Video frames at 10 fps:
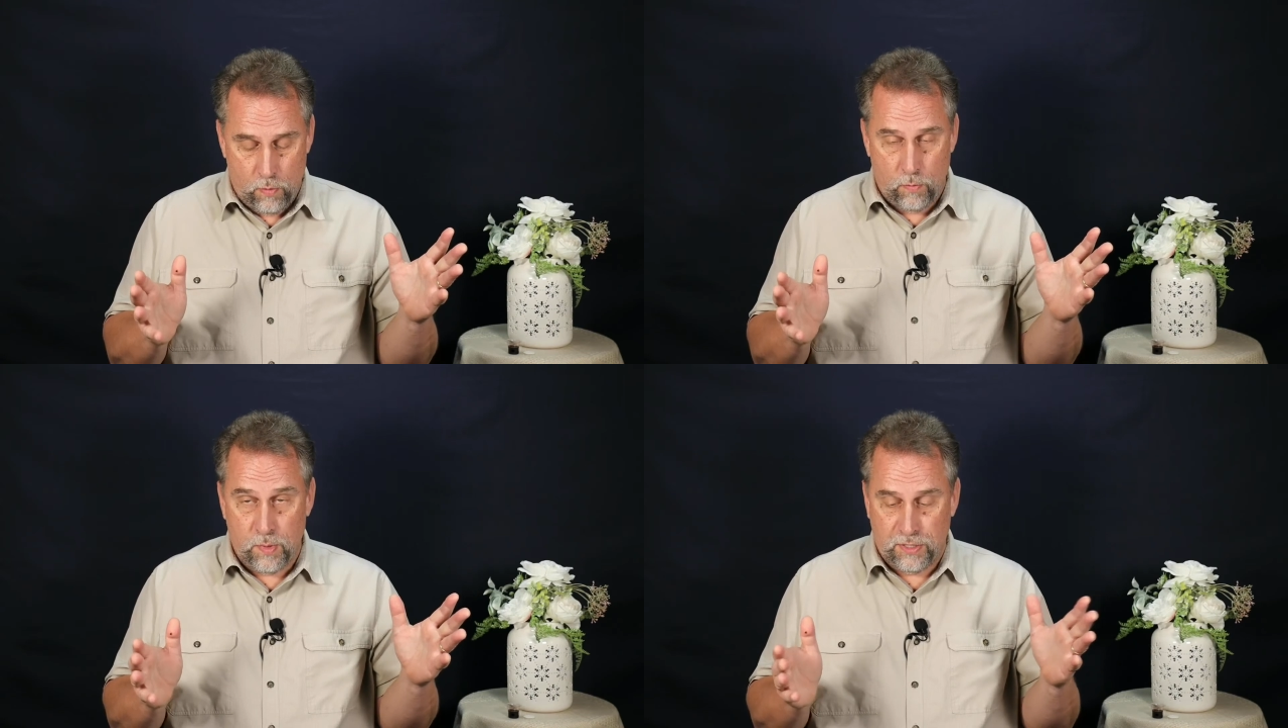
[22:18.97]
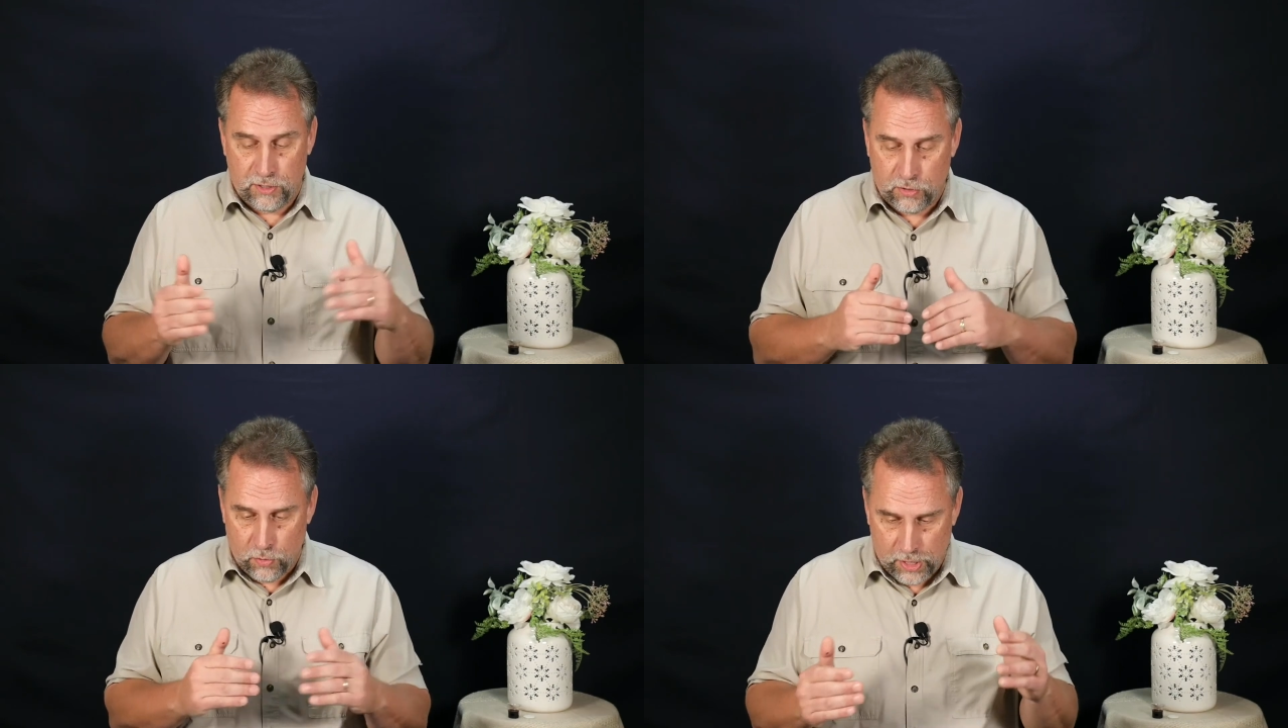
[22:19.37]
But the
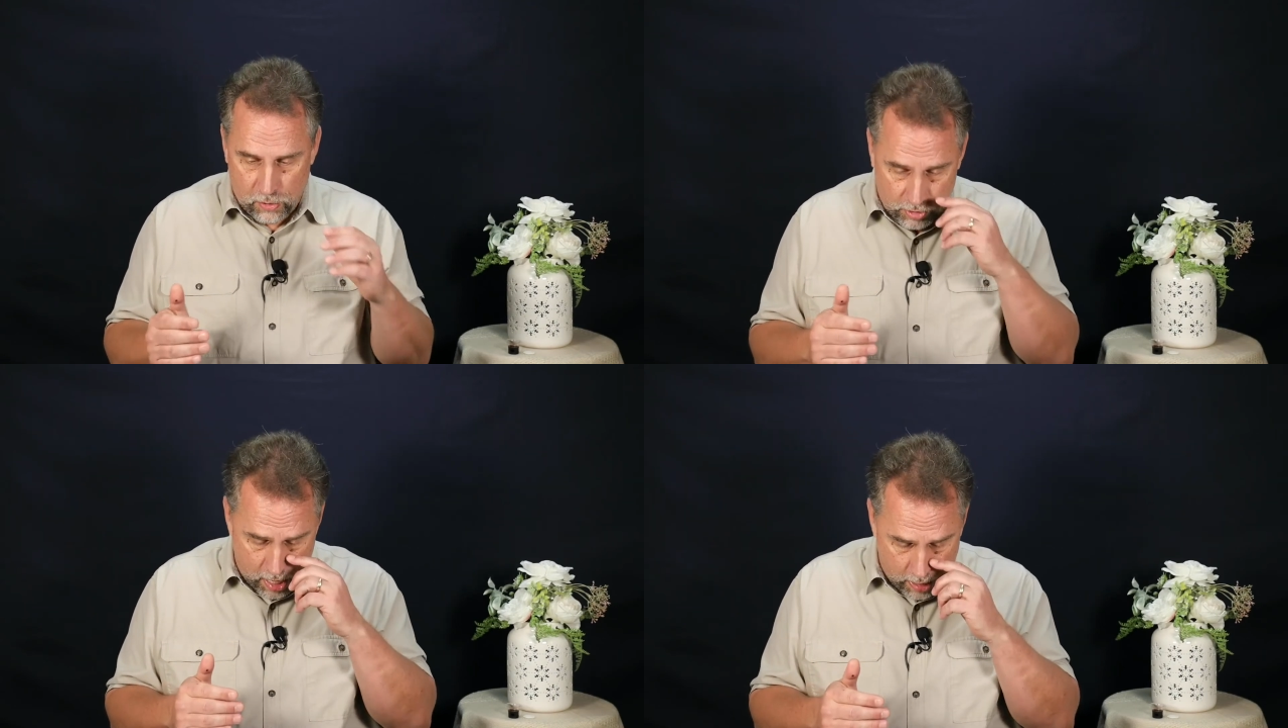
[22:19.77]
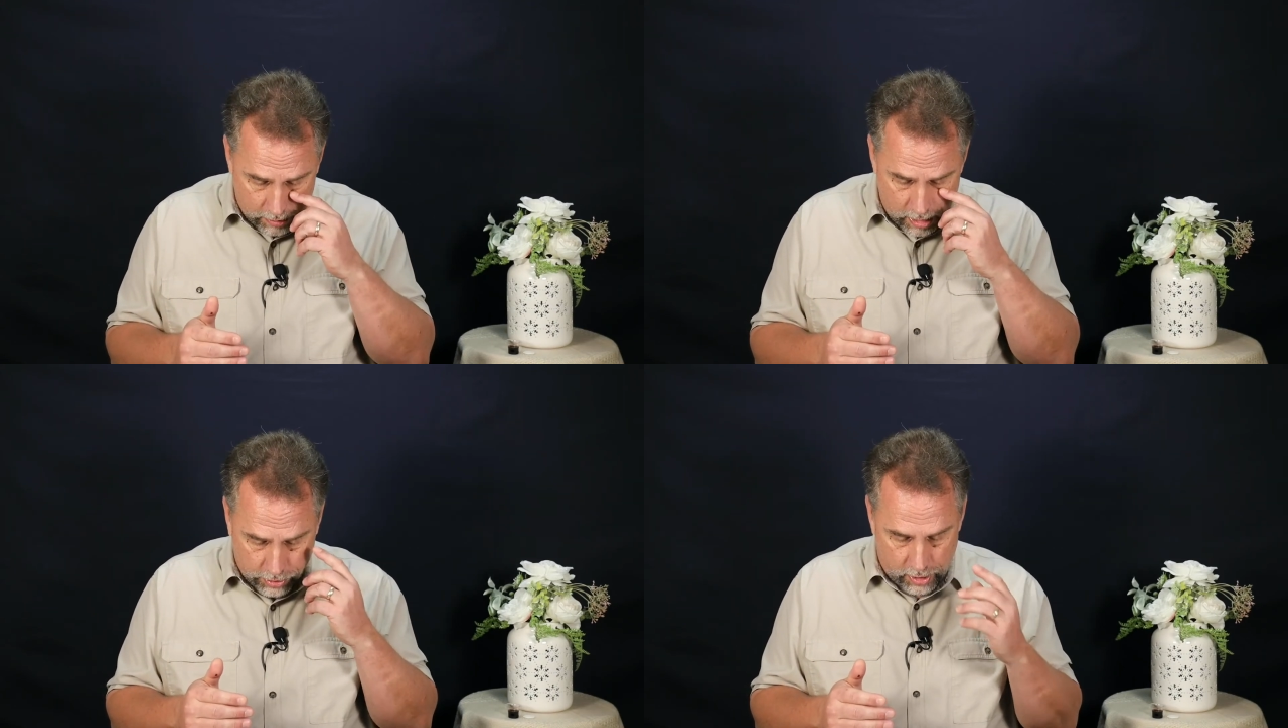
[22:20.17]
story goes on,
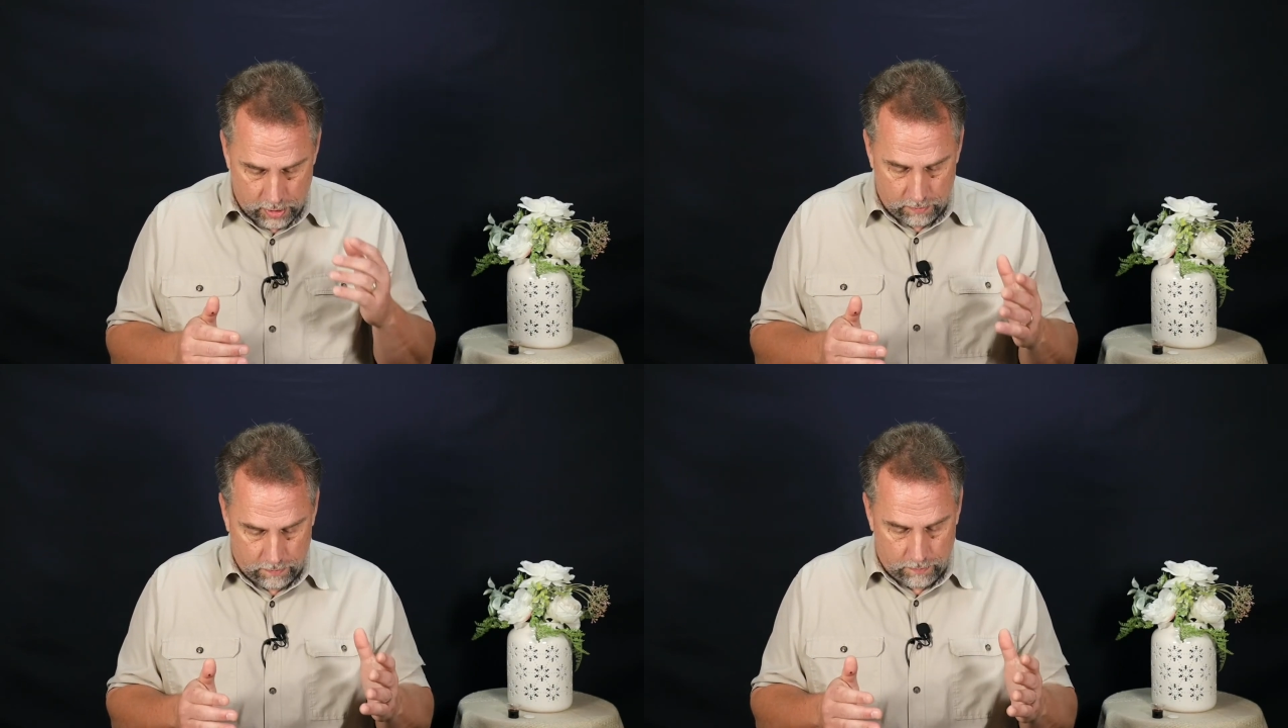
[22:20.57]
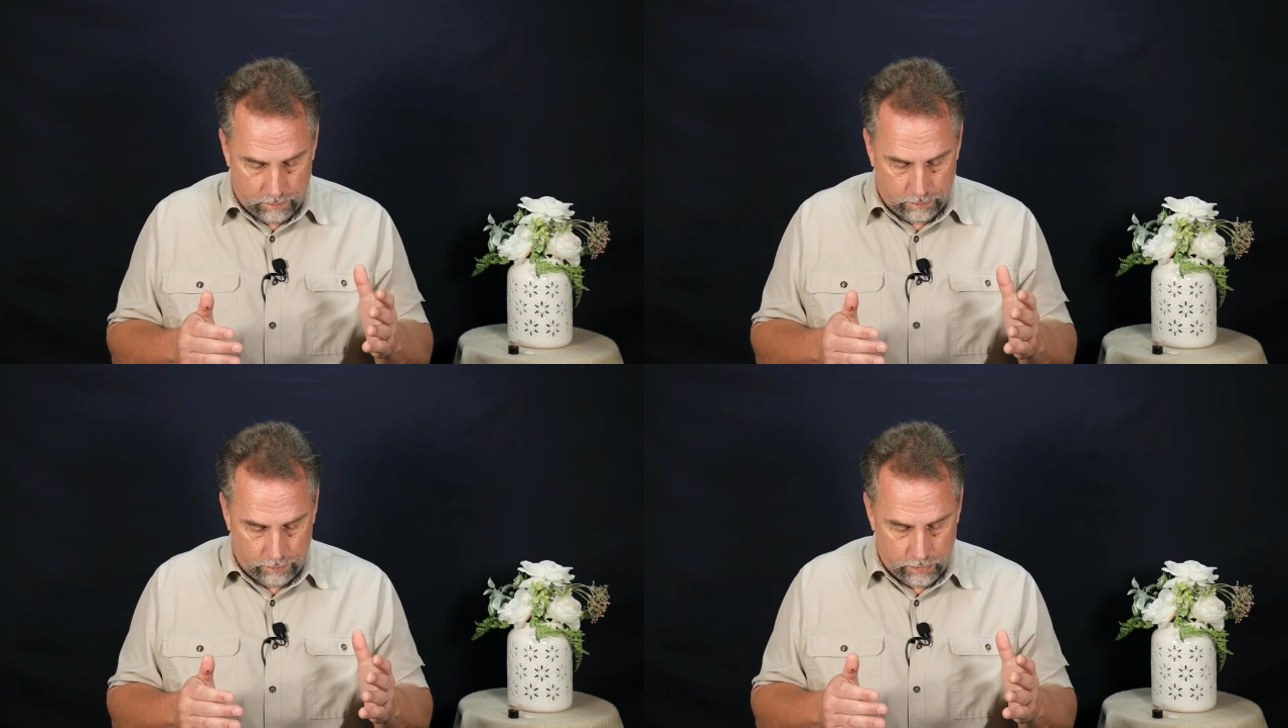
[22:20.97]
doesn't it?
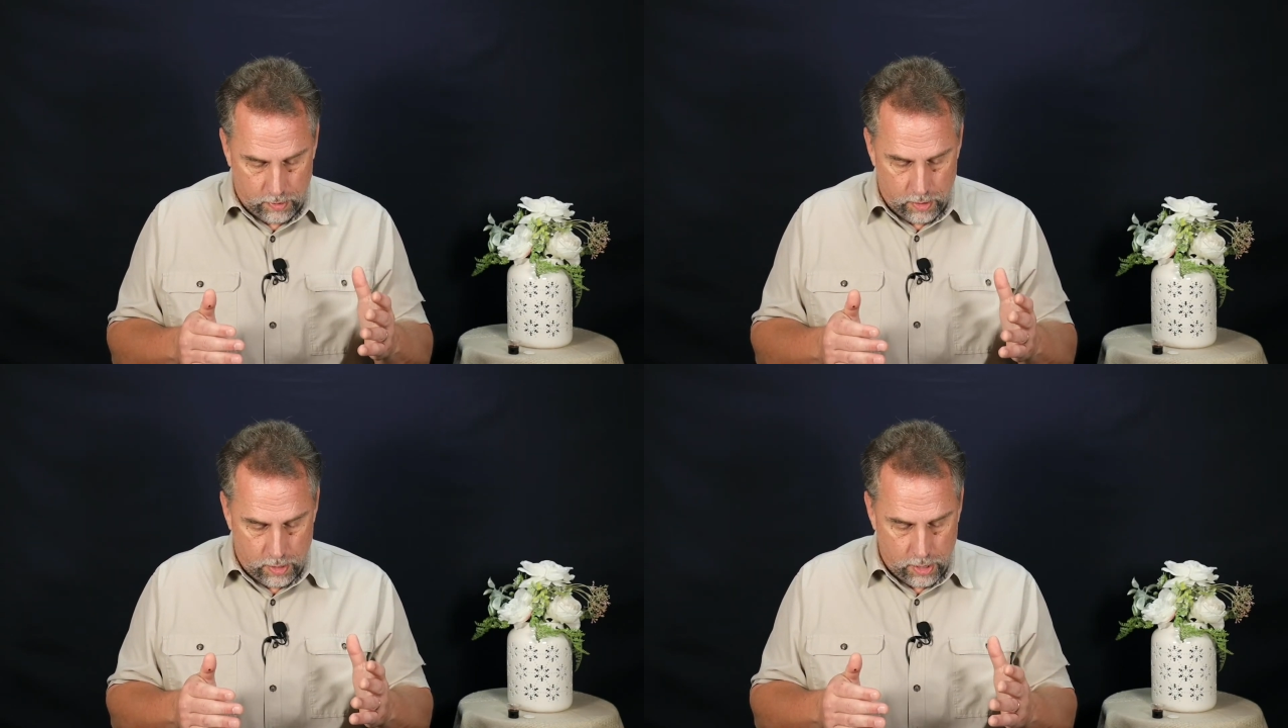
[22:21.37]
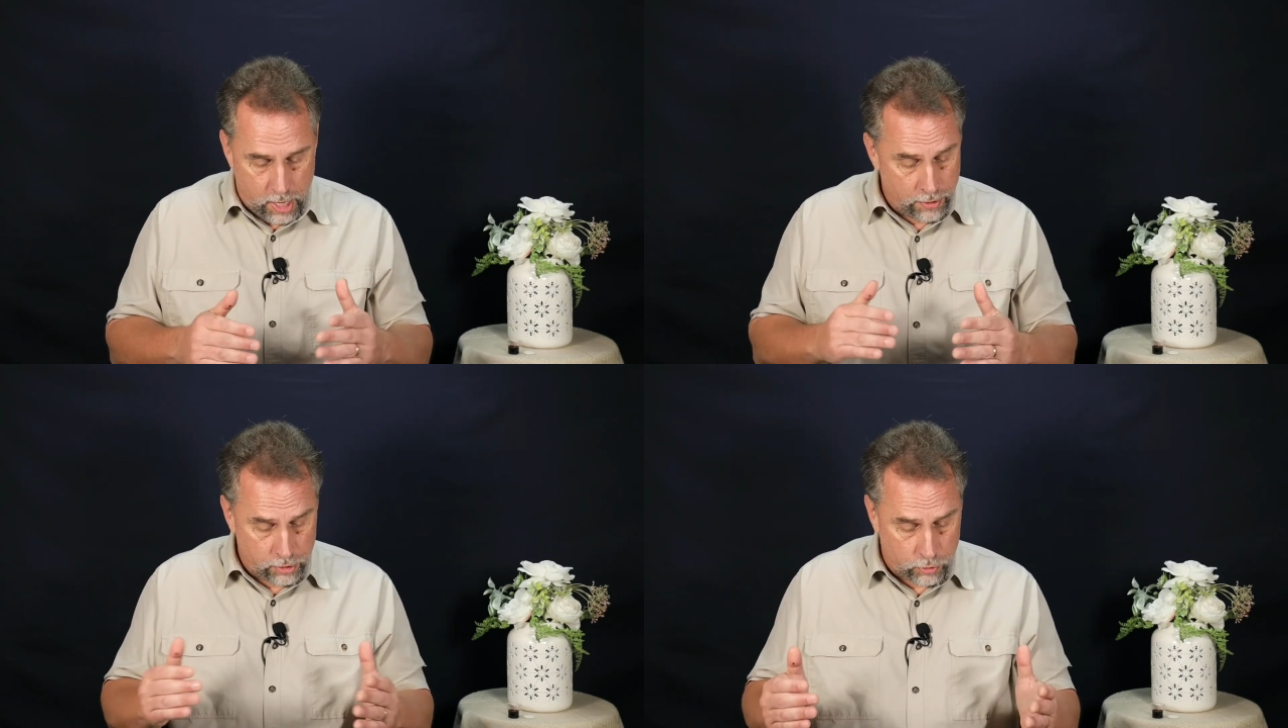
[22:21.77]

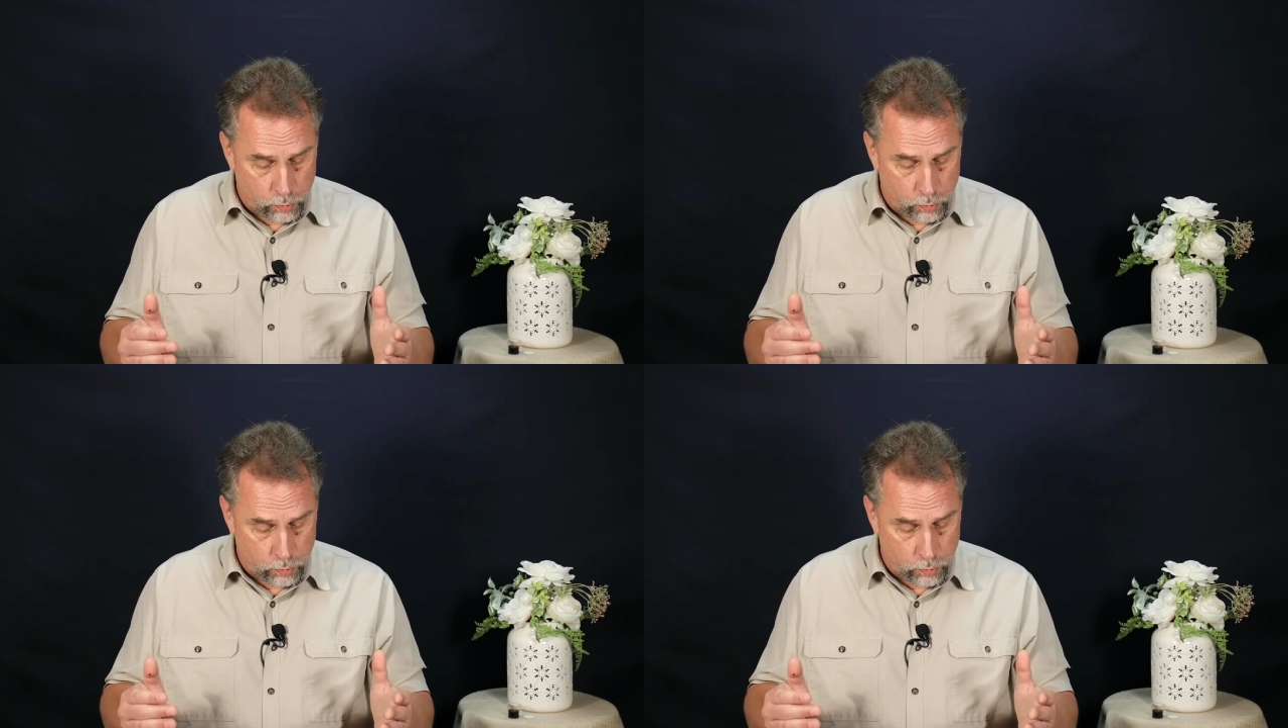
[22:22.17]
Others